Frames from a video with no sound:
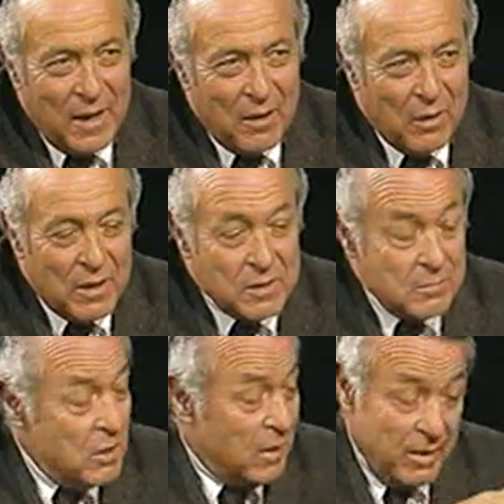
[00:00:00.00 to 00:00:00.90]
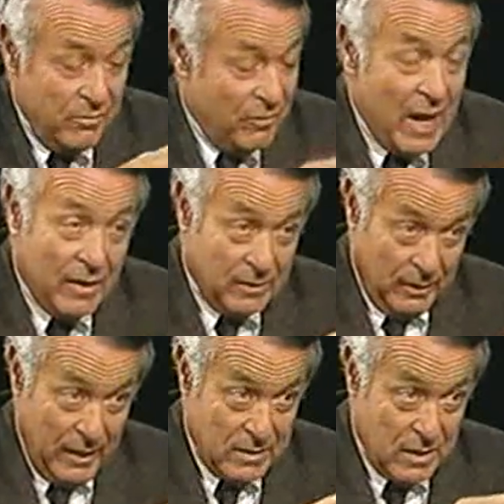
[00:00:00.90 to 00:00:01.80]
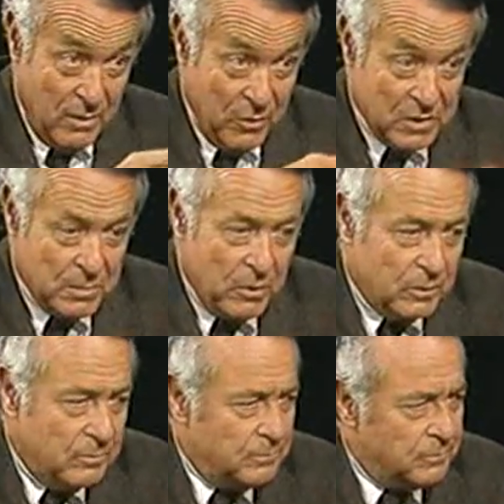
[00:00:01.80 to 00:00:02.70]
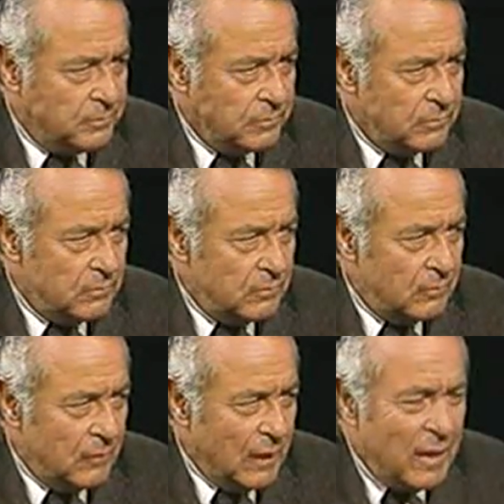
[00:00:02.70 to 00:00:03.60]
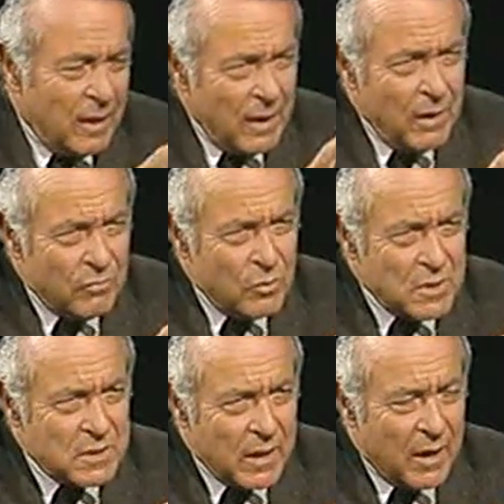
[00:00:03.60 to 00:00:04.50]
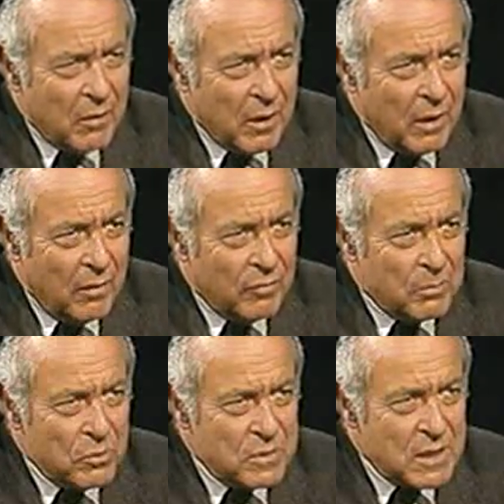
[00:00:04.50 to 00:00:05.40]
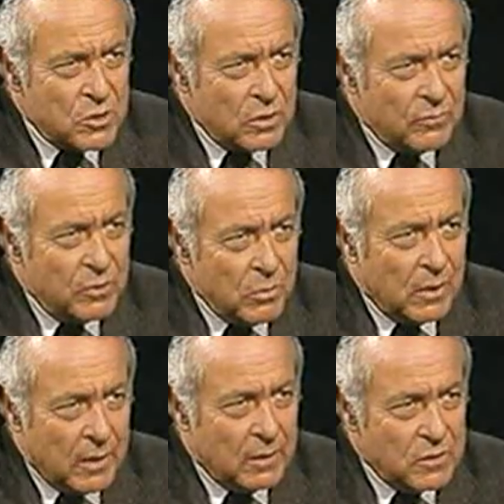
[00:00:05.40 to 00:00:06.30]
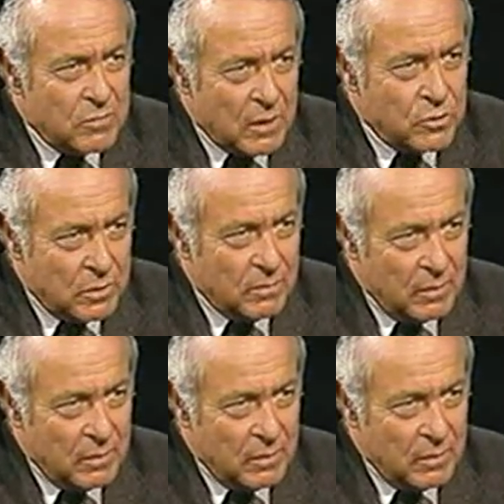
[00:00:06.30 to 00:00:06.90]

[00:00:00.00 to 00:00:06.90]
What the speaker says: areas, well, in fact, the last time we spoke, in, of course, the area of the potential of nuclear destruction.